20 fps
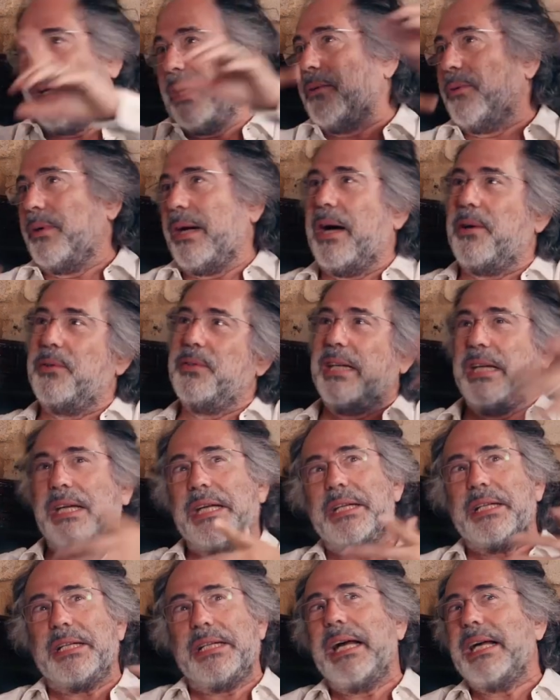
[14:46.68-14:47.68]
around
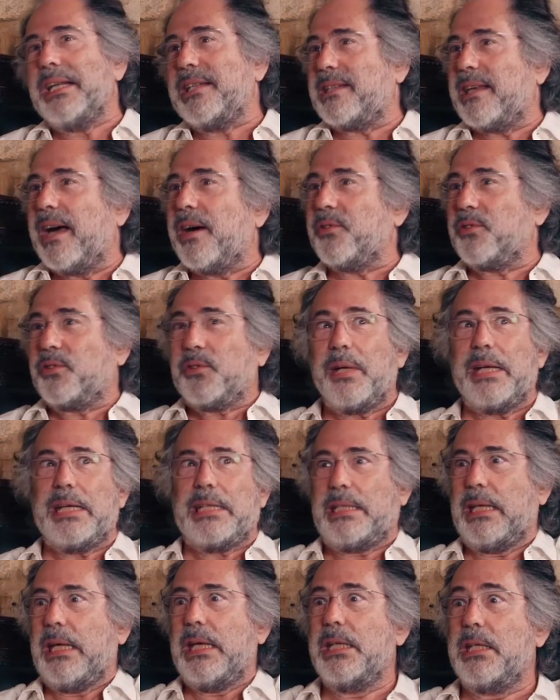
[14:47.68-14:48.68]
here, in
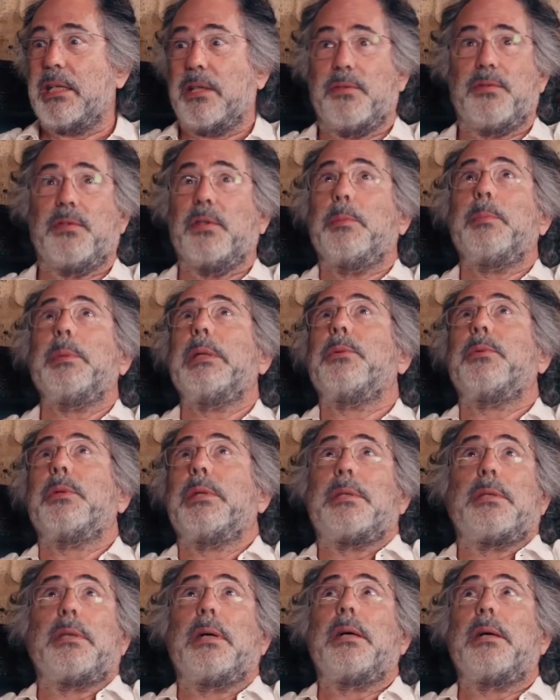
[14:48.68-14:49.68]
Southwest Asia, for me
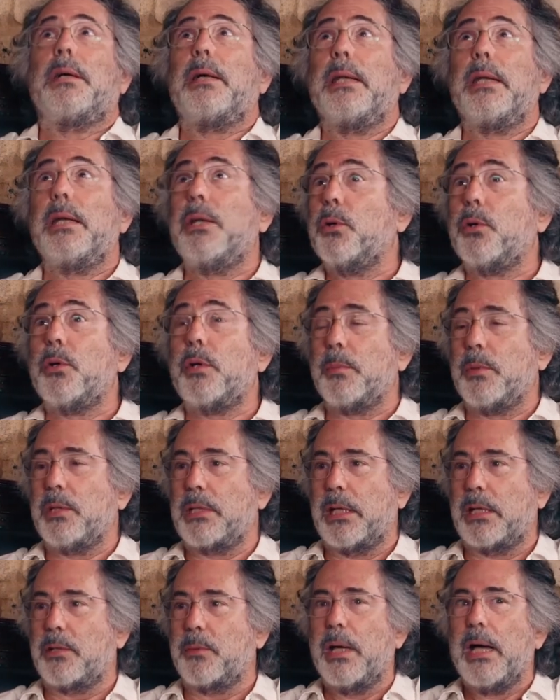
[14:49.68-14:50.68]
was an
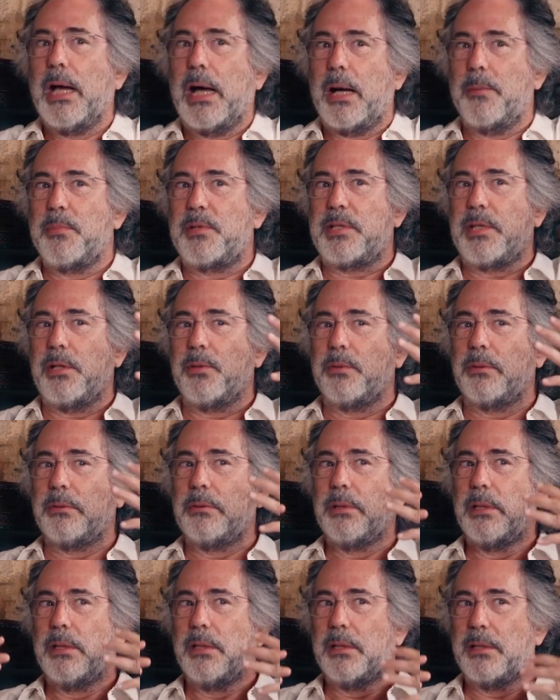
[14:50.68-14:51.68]
enormous experience. I'm
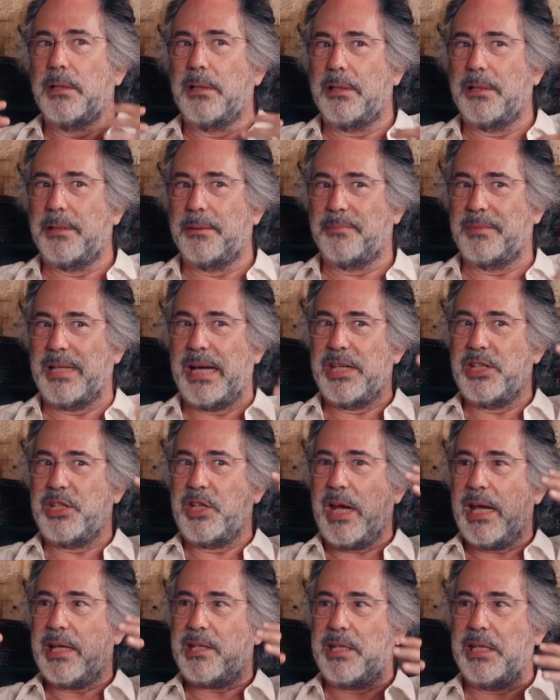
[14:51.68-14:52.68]
still
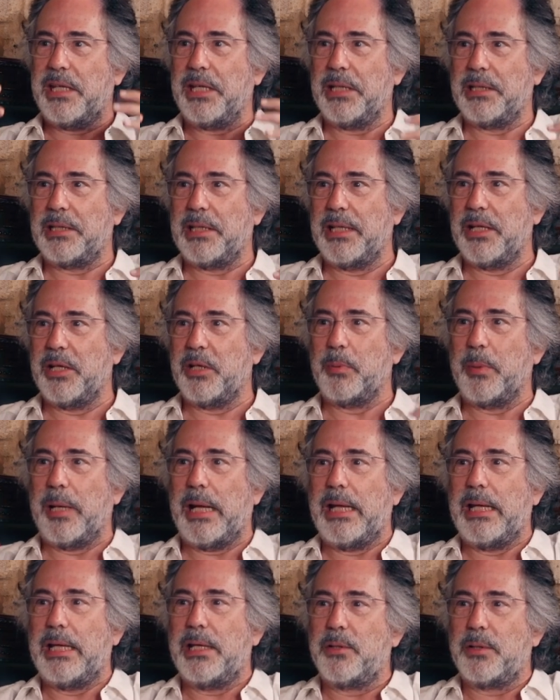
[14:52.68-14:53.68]
digesting it little
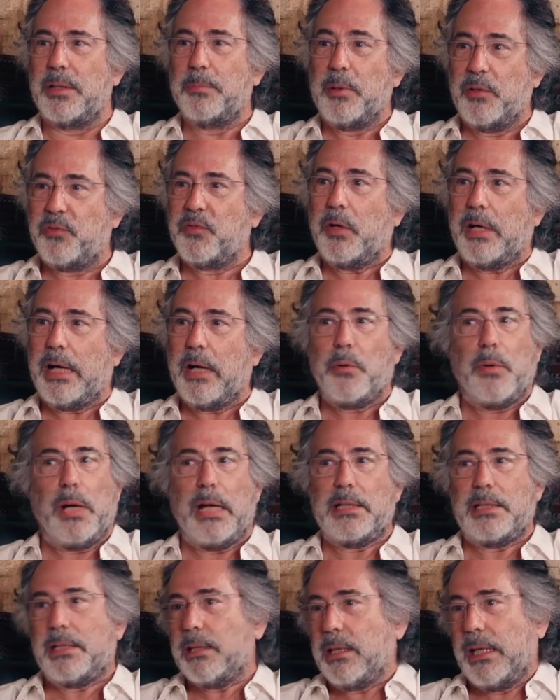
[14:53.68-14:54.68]
by little before I
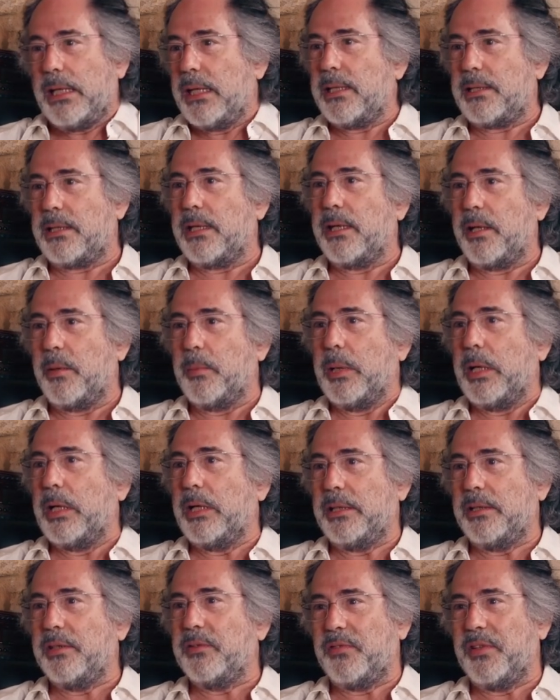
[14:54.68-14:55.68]
write anything
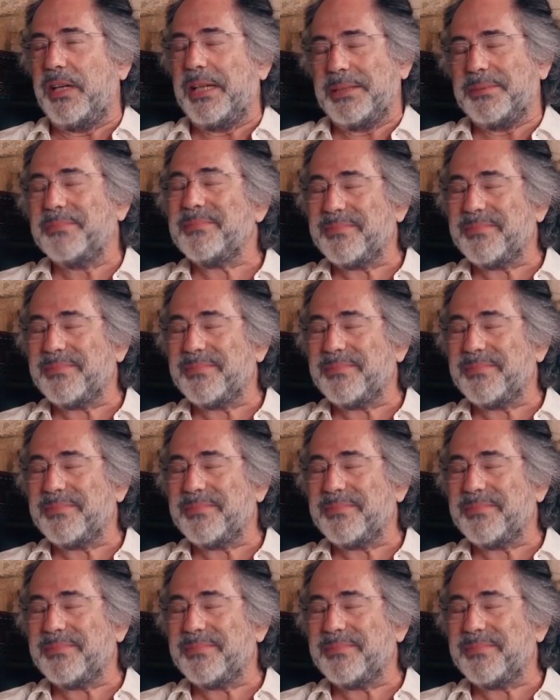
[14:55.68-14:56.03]
about it, in fact.